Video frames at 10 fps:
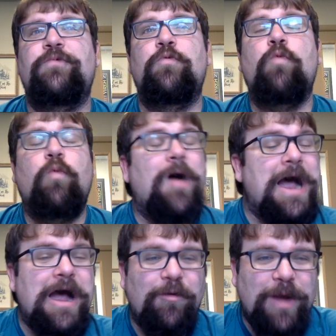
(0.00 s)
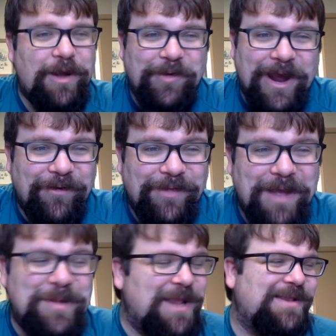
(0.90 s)
wow wow wow
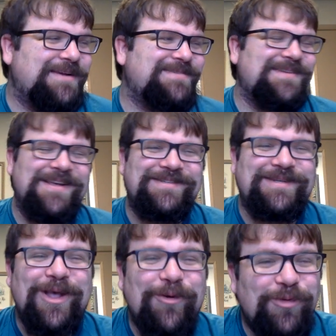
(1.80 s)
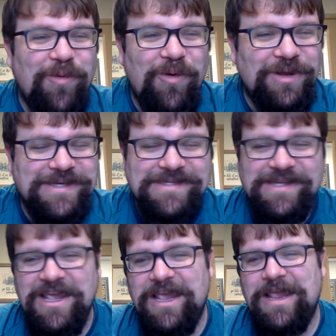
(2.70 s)
i mean it's it's so cool to
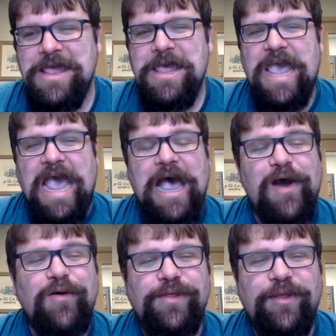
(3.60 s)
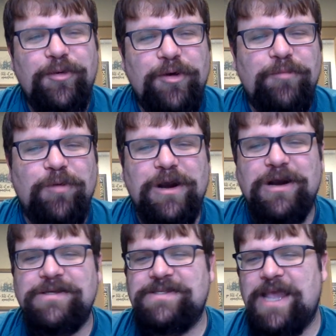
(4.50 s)
see how the lord
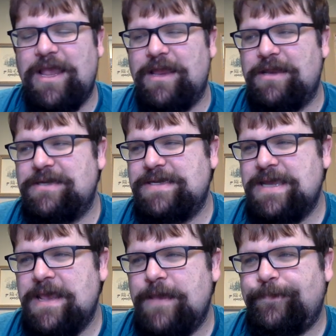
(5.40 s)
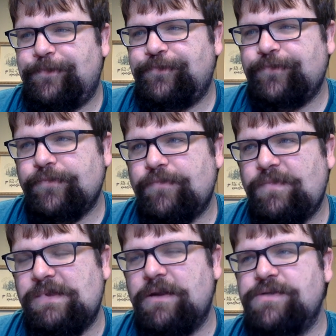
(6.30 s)
works and
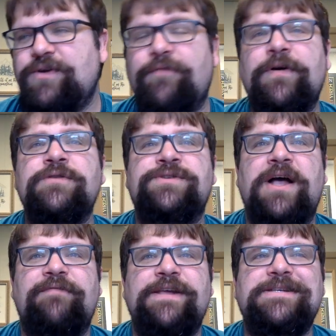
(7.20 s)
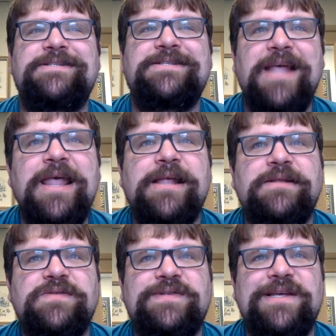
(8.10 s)
so first off he
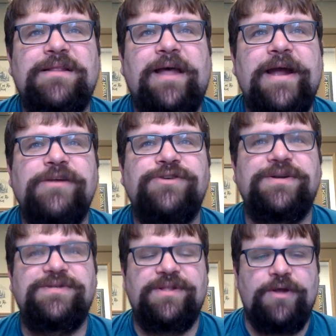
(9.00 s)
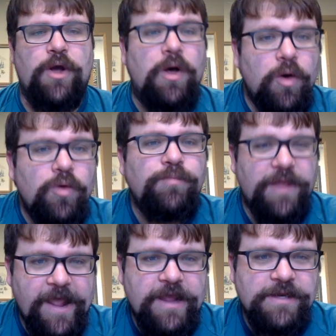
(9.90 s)
sends elijah to the
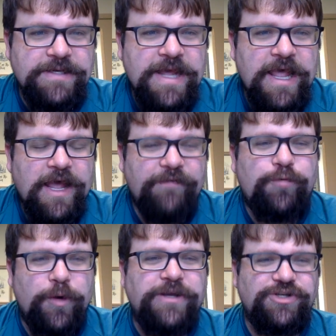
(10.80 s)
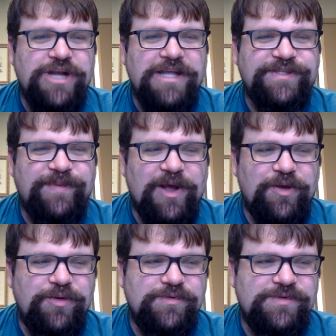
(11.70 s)
homeland of queen
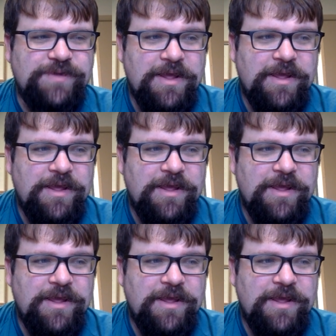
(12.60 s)
jezebel whose